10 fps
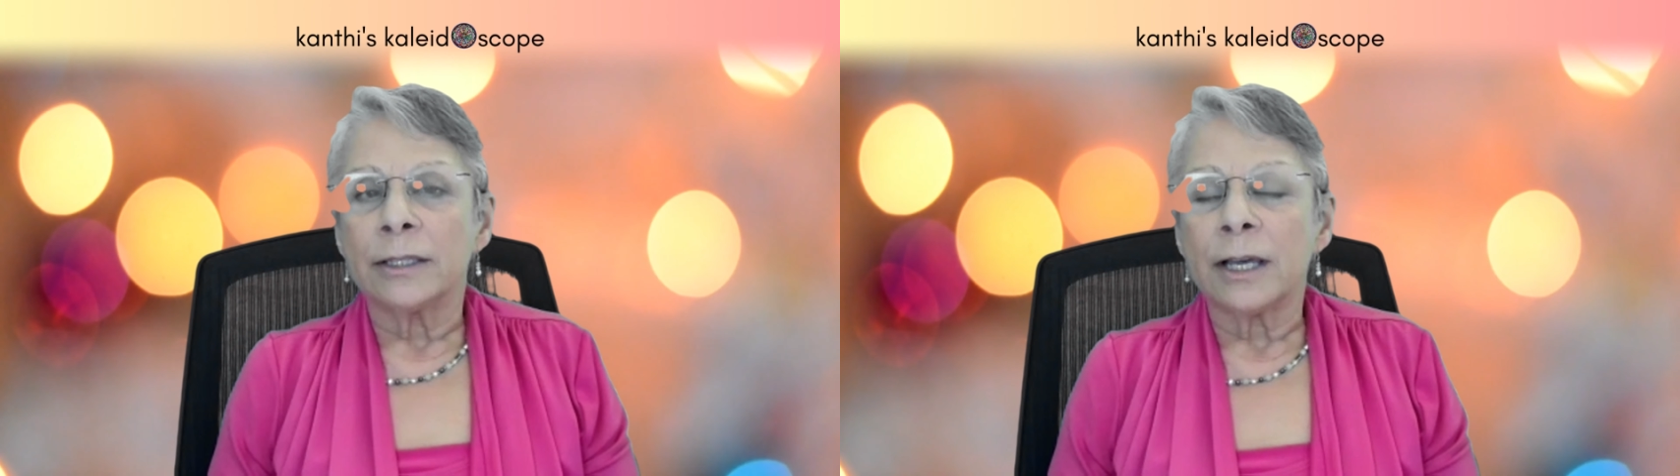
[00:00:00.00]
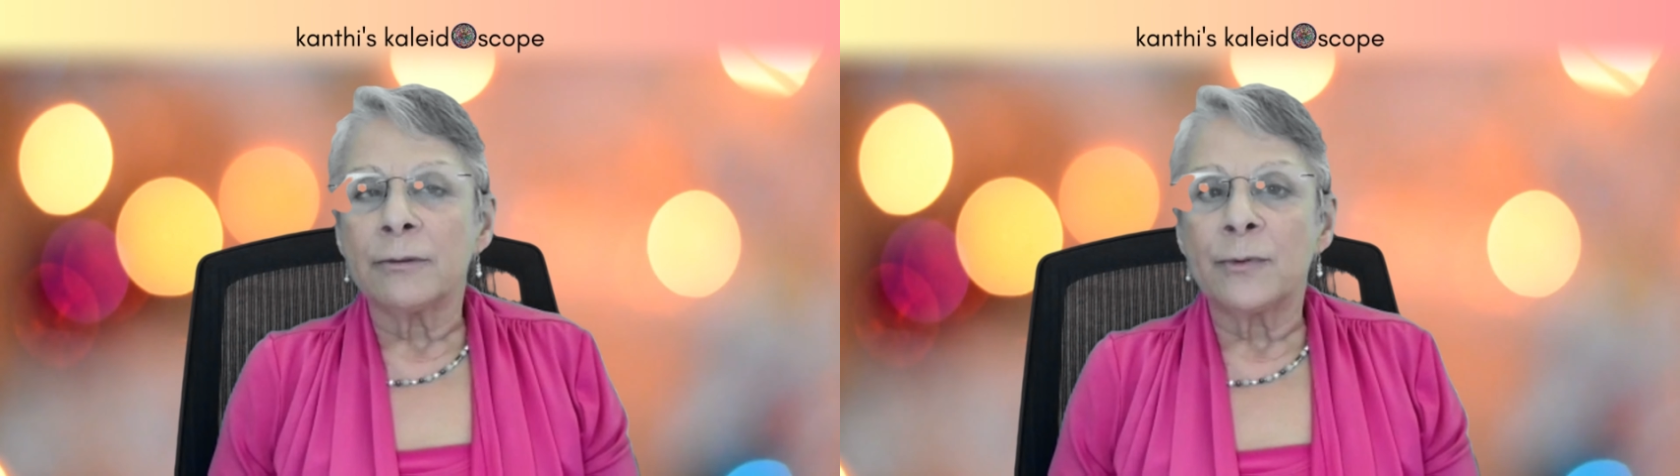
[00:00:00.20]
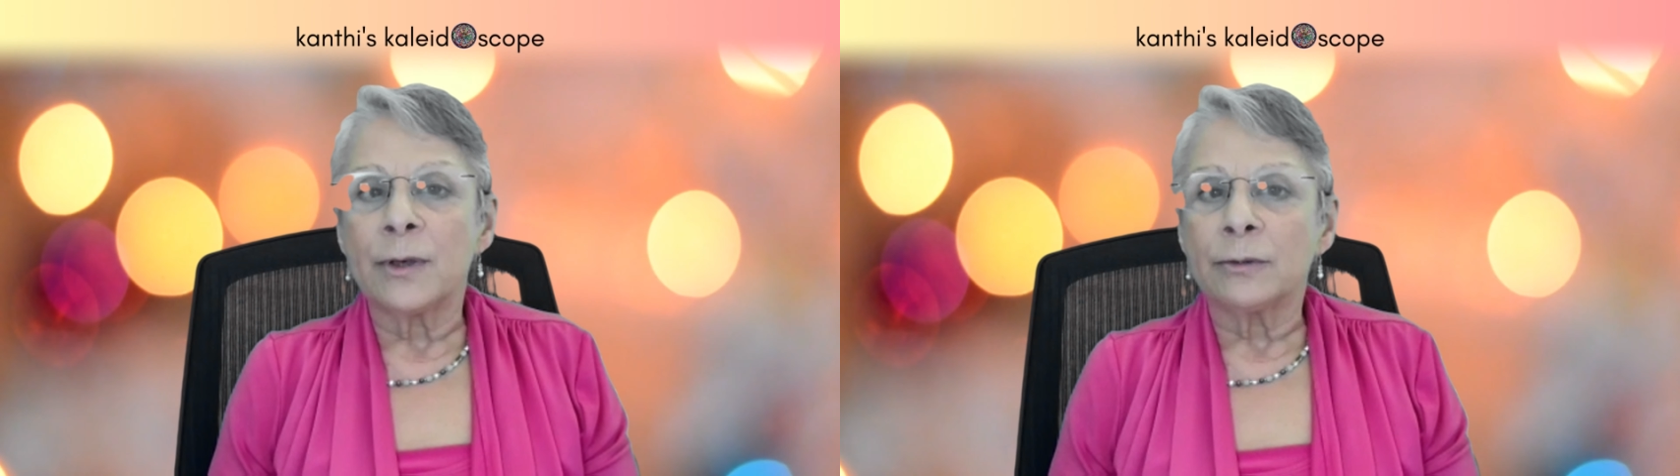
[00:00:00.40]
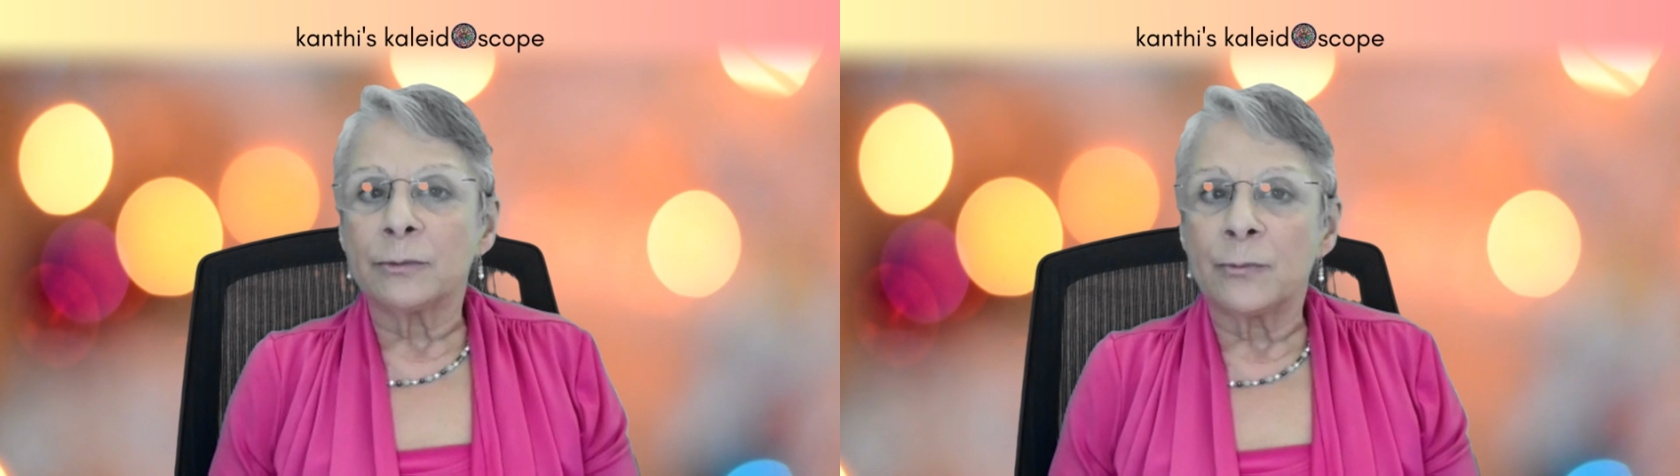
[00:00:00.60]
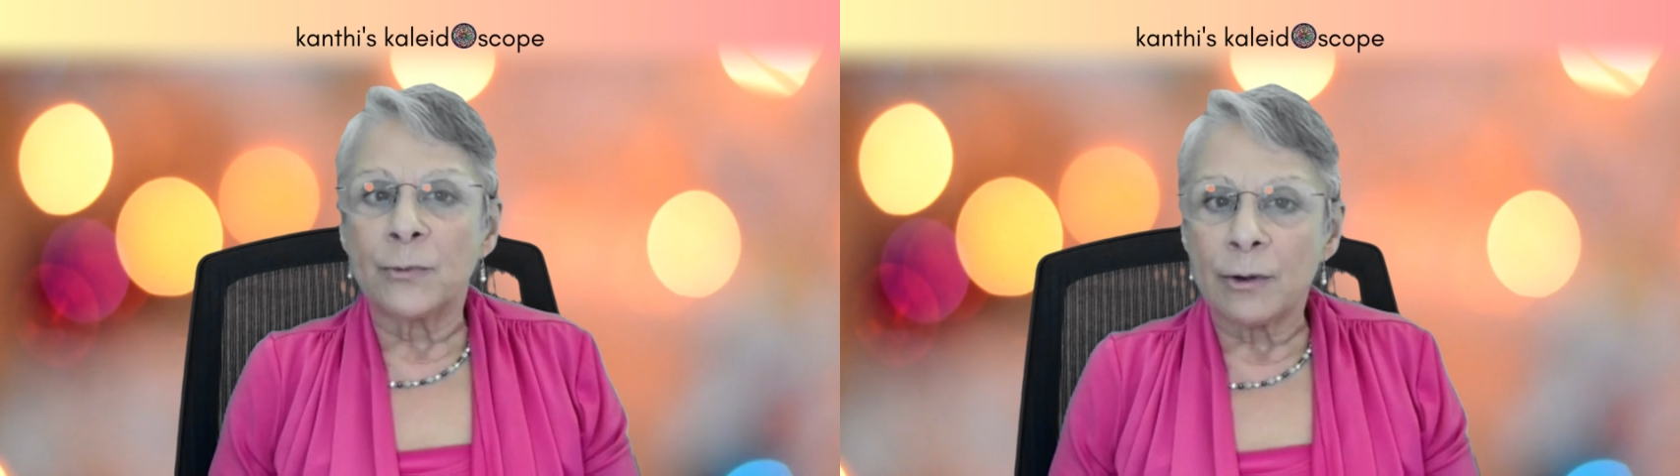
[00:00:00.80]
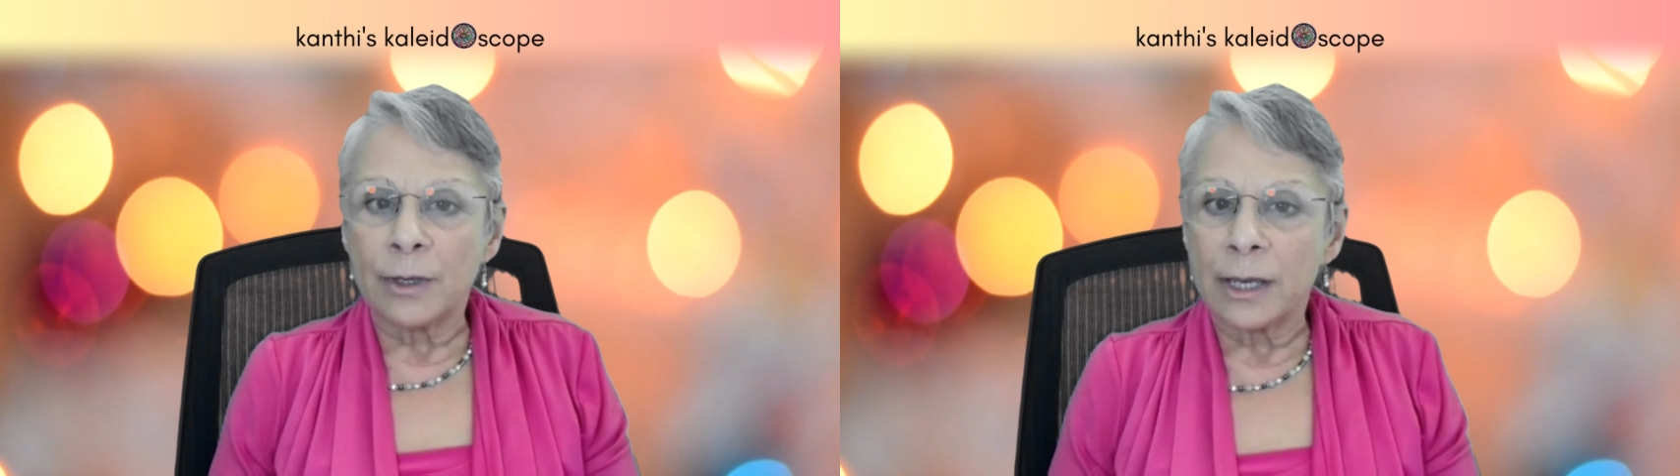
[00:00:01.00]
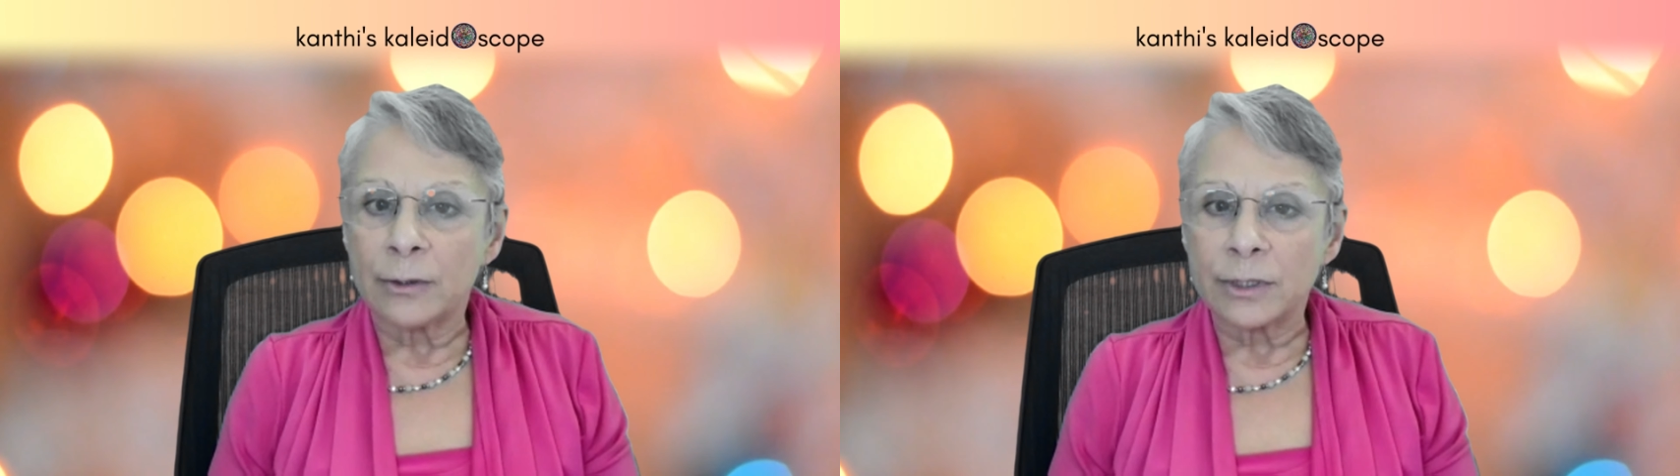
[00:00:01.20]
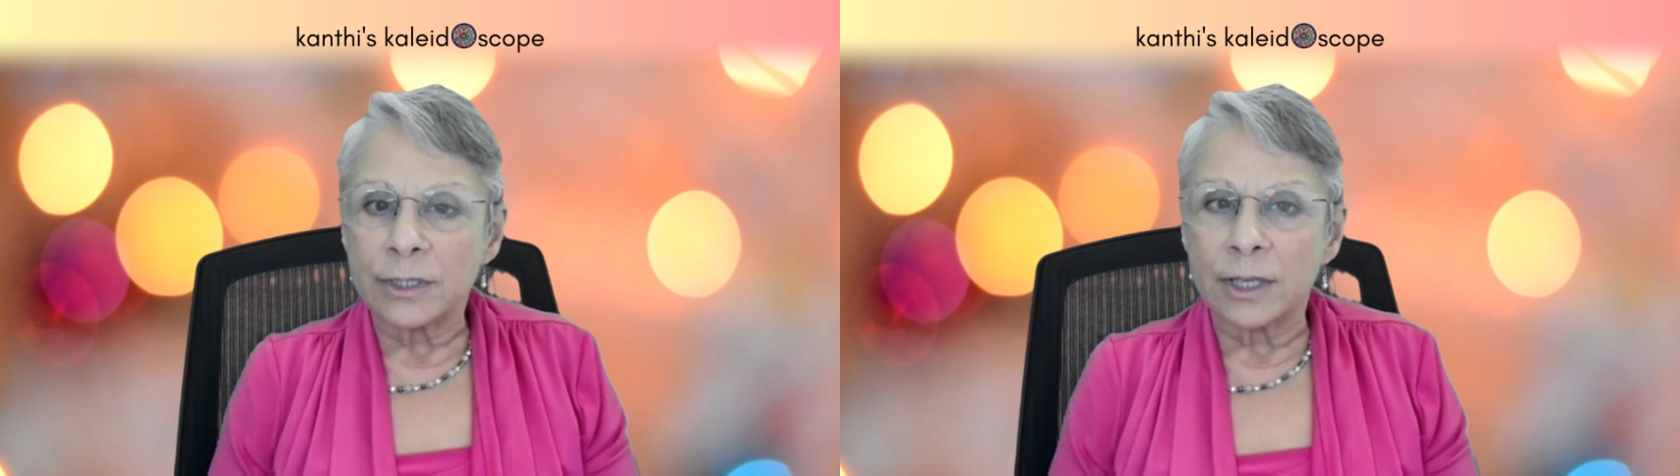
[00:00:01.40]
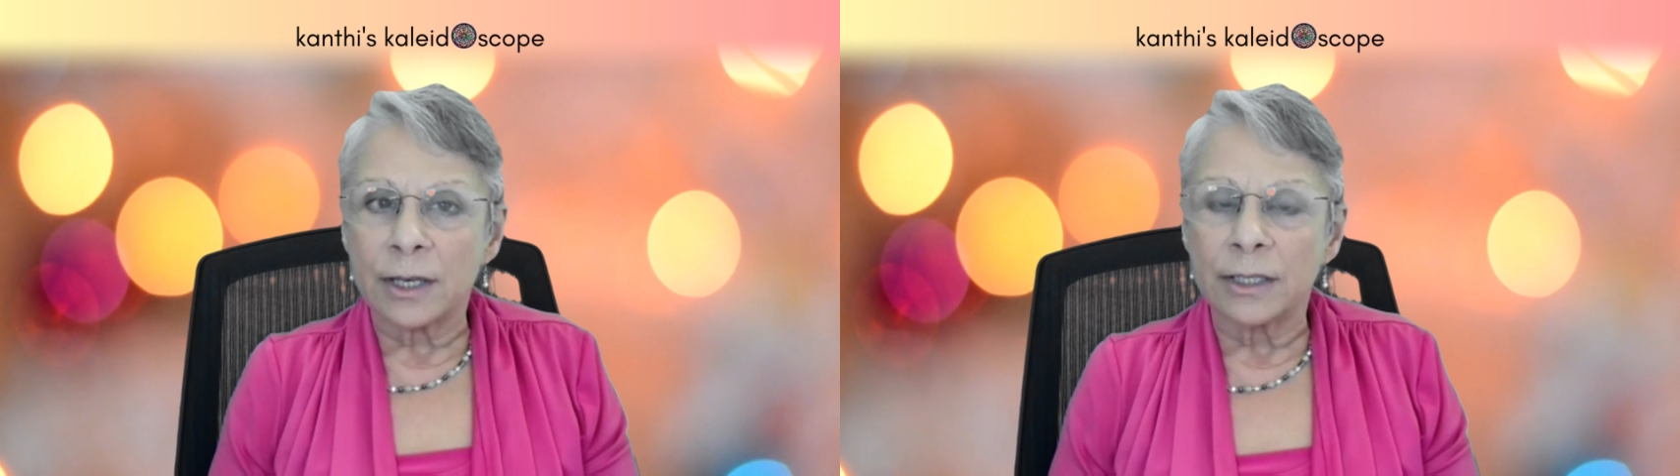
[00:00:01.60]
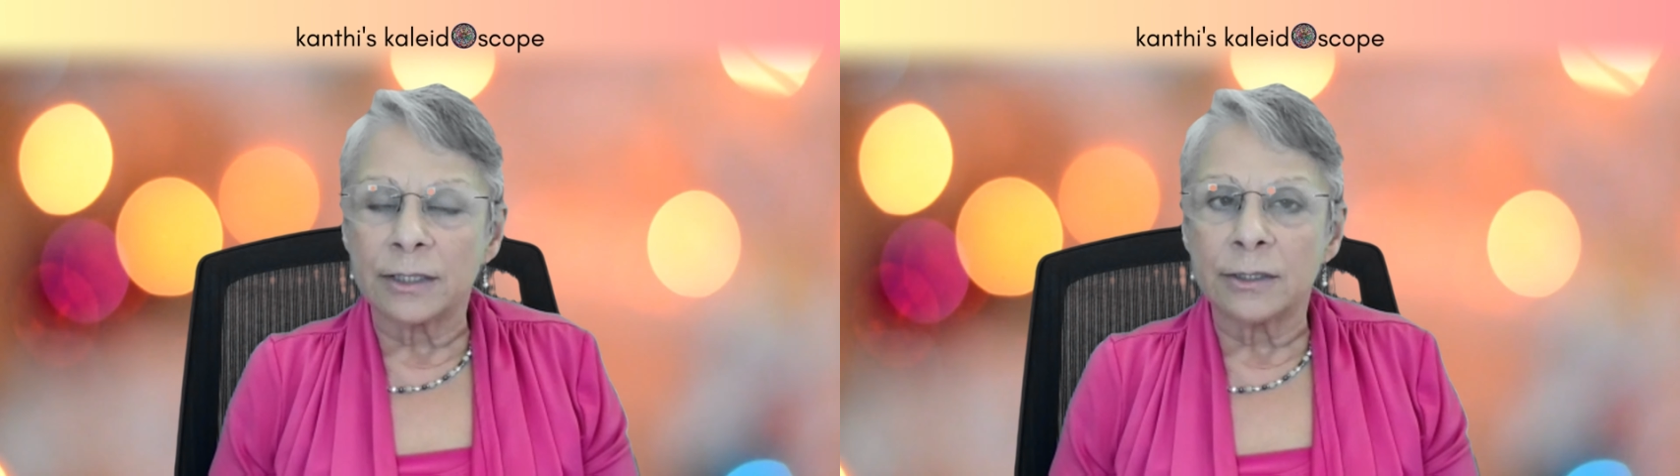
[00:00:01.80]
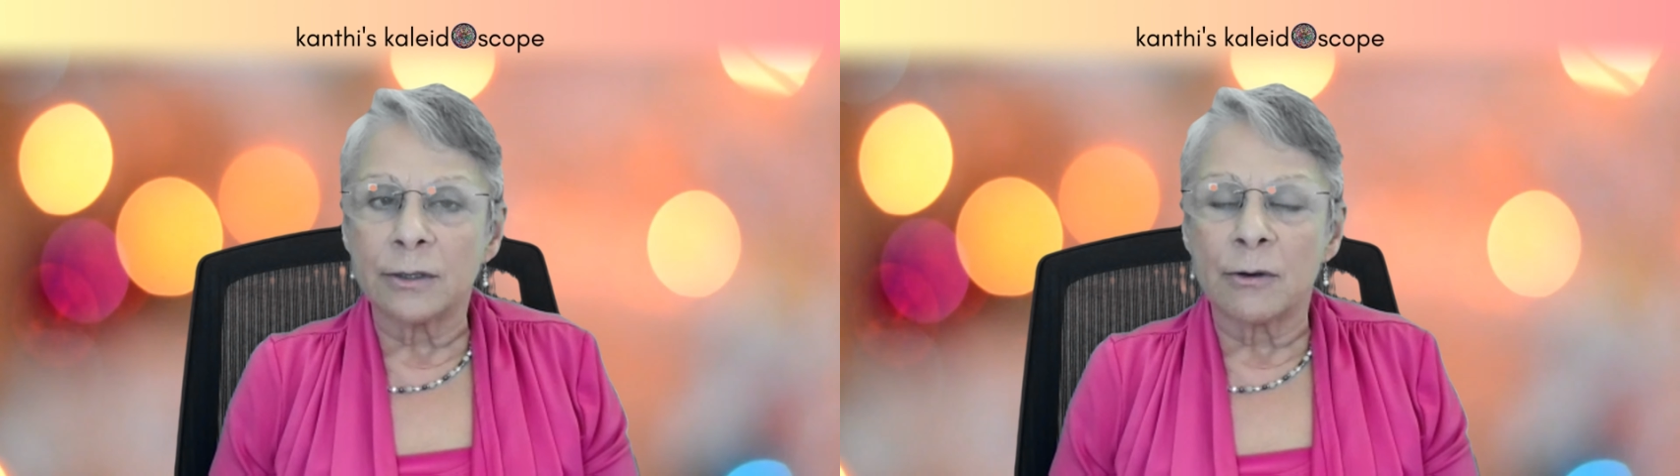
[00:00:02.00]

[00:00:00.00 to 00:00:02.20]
And I felt very outside